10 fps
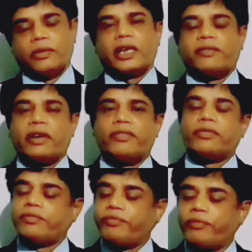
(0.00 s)
what type
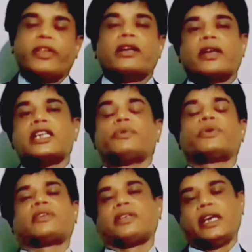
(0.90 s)
of
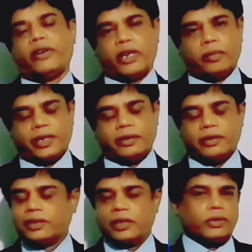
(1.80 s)
transport they have
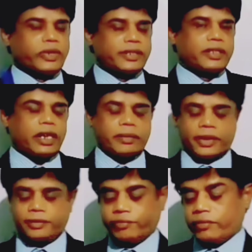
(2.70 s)
adopted. These are the questions are
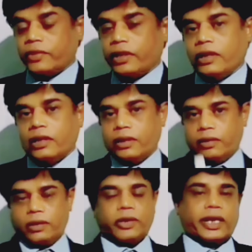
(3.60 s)
adopted.
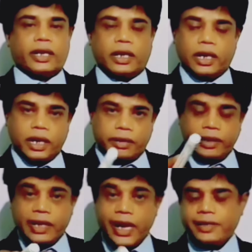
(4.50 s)
Okay,
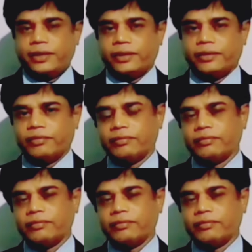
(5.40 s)
dyes.